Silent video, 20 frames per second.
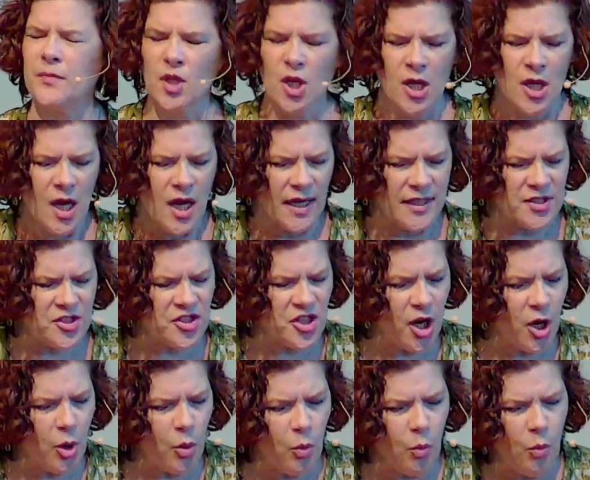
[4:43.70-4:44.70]
And
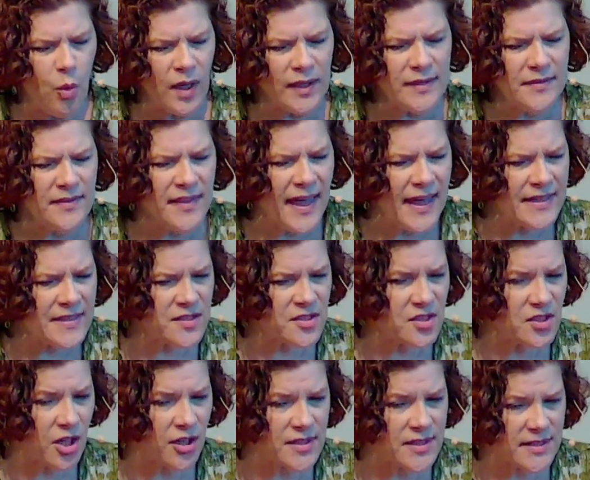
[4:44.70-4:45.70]
so what then
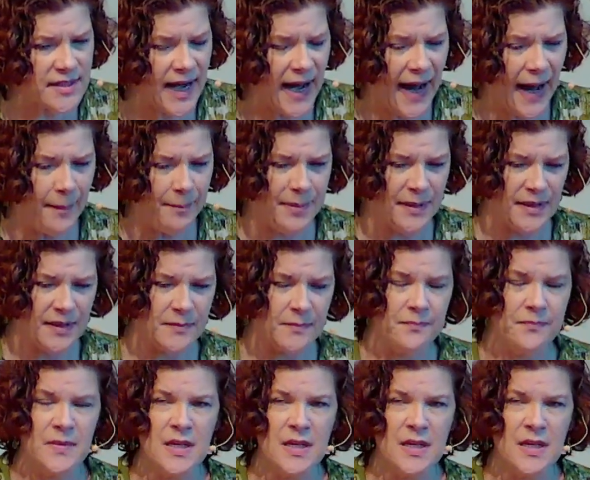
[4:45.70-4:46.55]
starts to happen